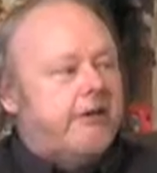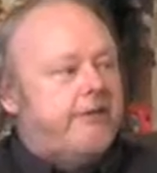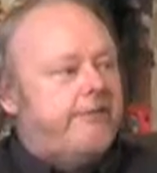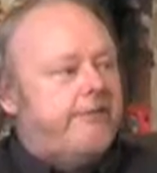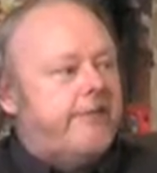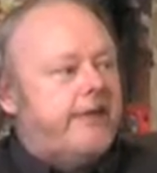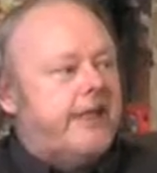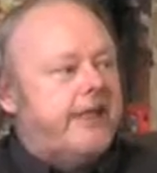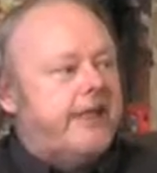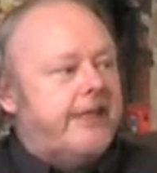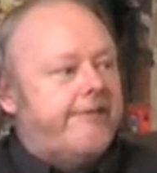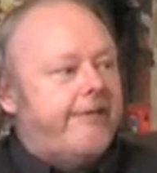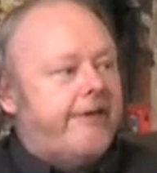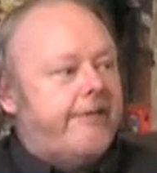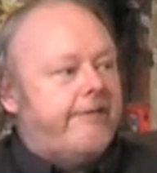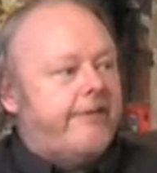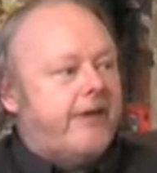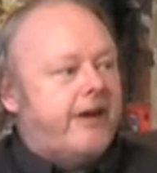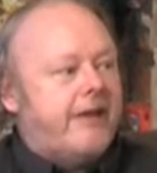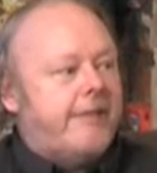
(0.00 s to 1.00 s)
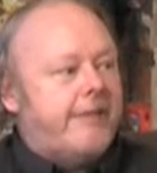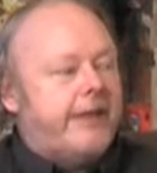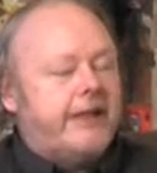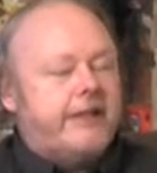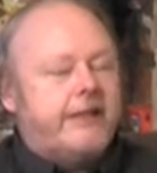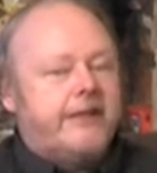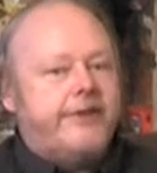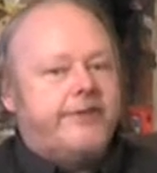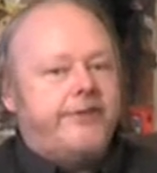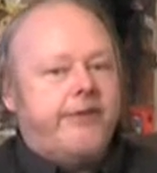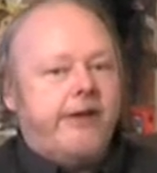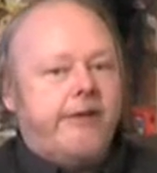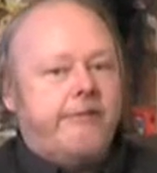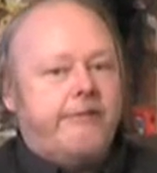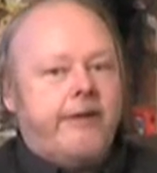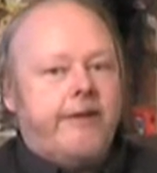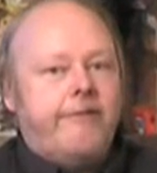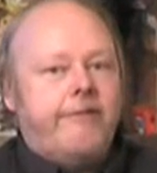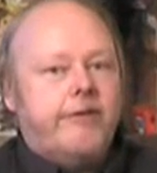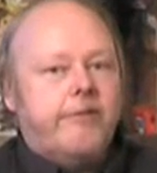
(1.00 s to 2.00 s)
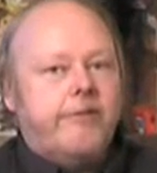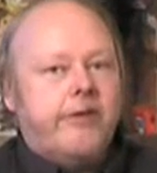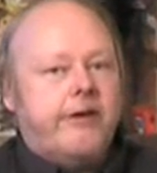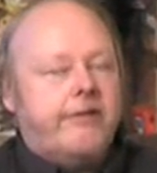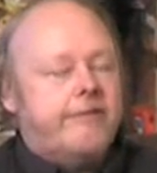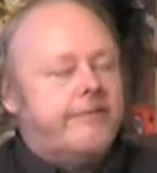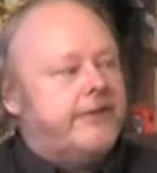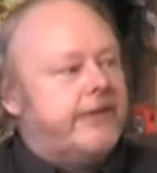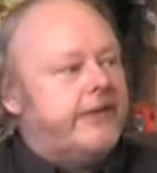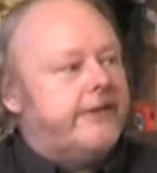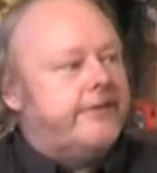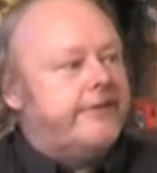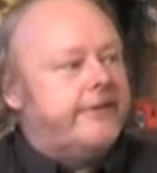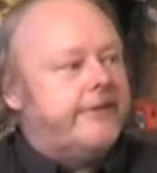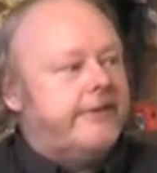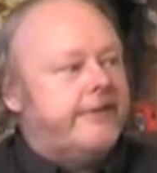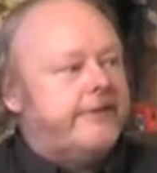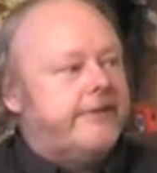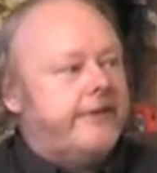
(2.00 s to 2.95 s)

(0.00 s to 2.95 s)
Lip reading: a fleet of environmentalists around everywhere, haven't you? It's